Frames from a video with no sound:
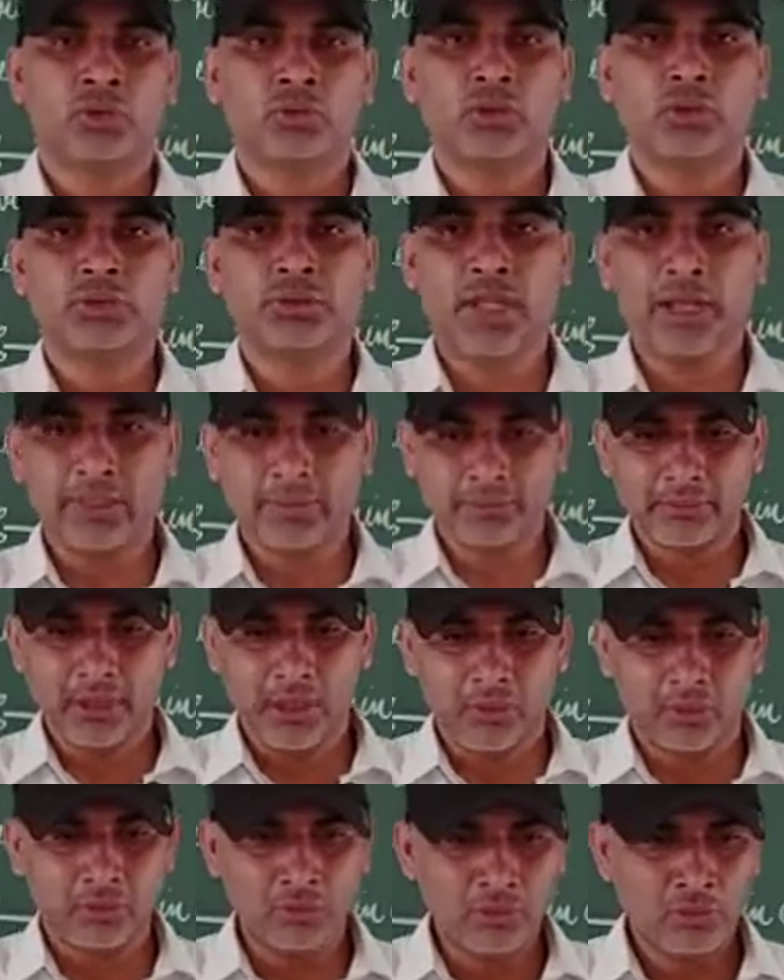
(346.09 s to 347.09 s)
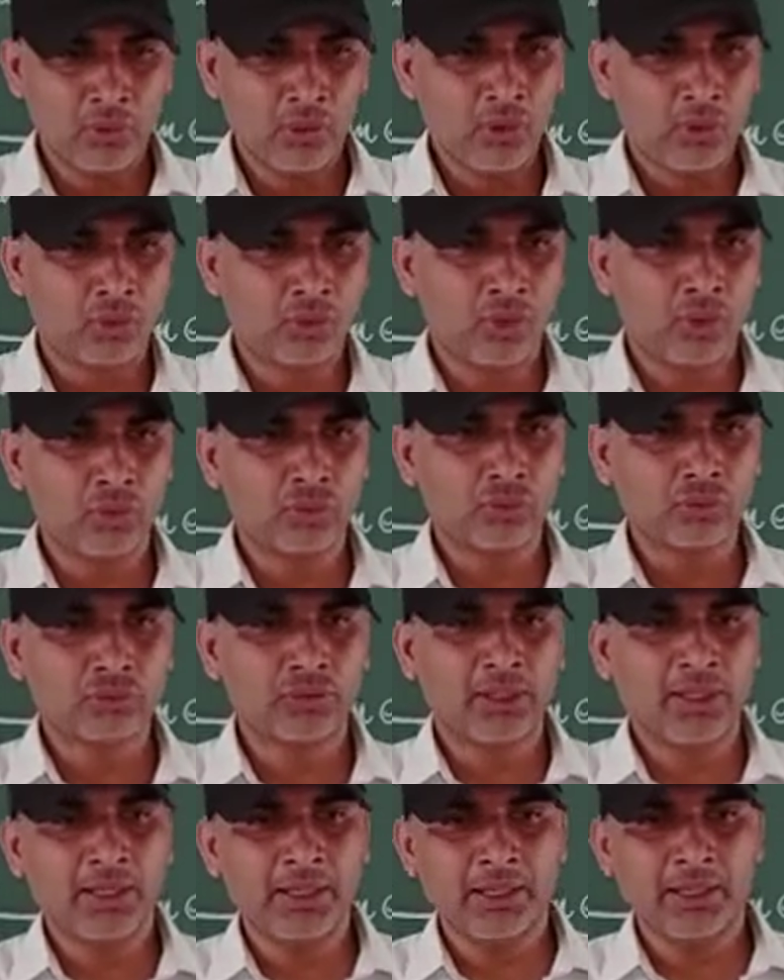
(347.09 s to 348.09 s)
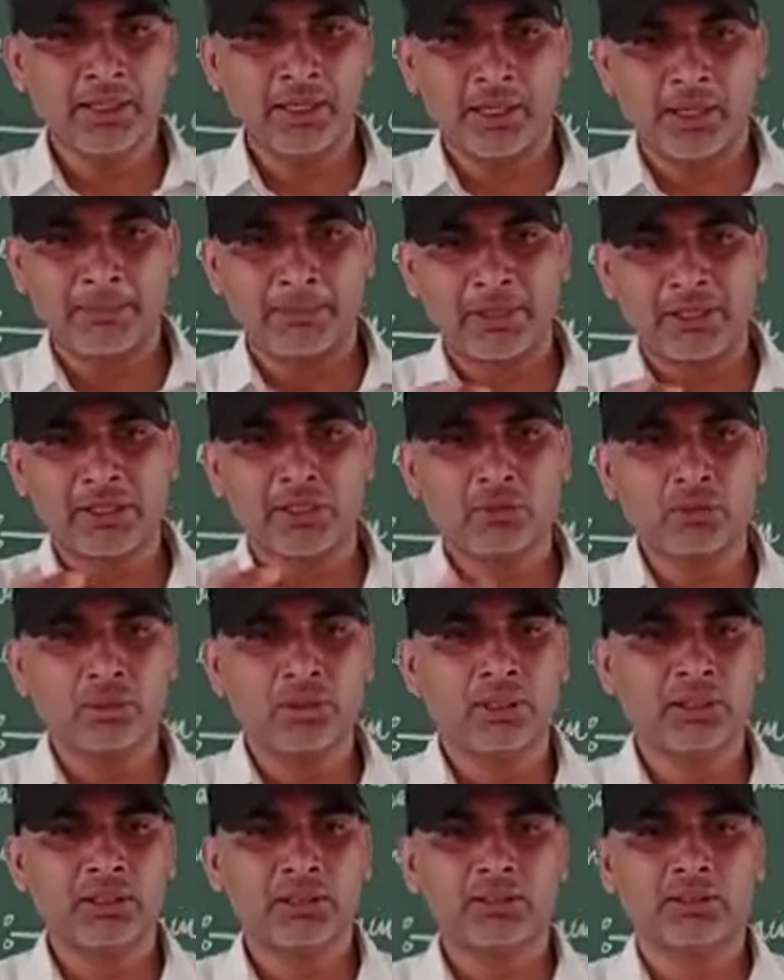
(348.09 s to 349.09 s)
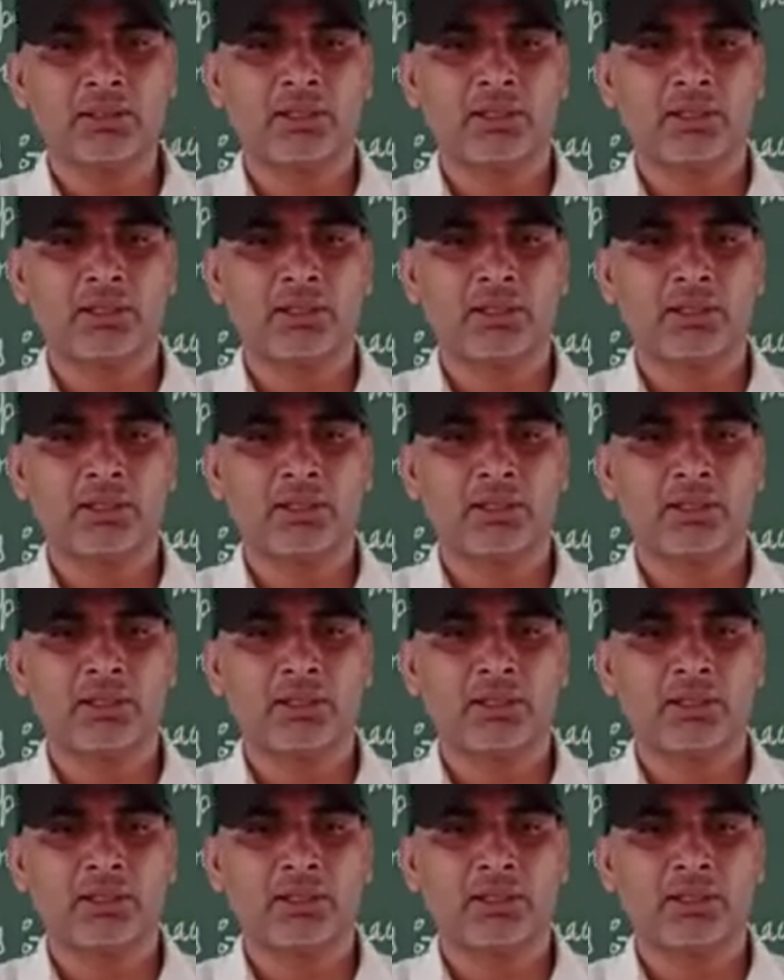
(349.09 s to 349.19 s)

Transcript: So that now go to the particular